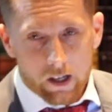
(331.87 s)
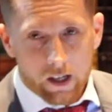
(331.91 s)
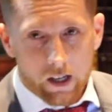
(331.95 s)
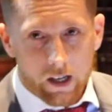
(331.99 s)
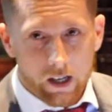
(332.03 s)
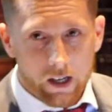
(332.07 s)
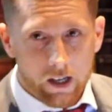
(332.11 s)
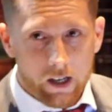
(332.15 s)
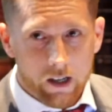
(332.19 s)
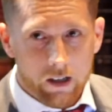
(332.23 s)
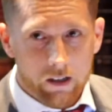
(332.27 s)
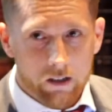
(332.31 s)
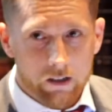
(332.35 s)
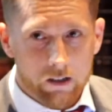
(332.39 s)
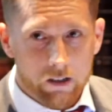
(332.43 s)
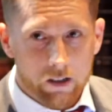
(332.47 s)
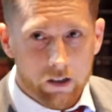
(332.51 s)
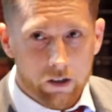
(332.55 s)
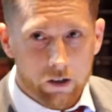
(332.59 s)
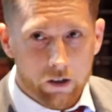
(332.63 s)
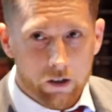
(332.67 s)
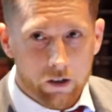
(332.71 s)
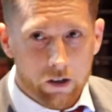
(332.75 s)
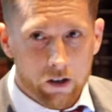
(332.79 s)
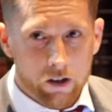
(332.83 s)
and
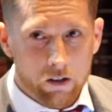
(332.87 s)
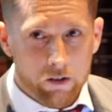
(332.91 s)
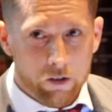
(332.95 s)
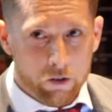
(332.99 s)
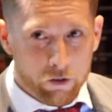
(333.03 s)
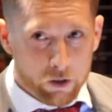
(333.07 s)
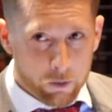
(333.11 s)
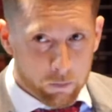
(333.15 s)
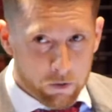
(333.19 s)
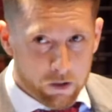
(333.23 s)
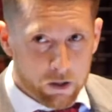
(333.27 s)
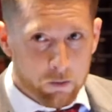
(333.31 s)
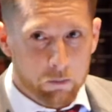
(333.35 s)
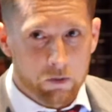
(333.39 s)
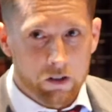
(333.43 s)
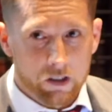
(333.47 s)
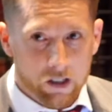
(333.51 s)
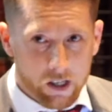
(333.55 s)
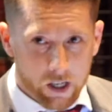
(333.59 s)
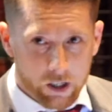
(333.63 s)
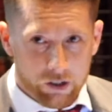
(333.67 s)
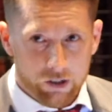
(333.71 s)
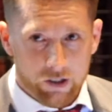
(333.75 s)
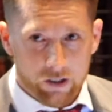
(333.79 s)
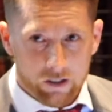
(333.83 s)
there's going to be some
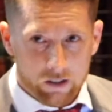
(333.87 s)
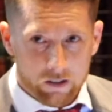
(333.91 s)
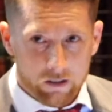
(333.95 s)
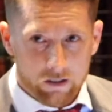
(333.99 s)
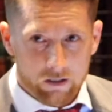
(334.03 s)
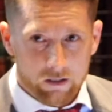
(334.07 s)
discussion,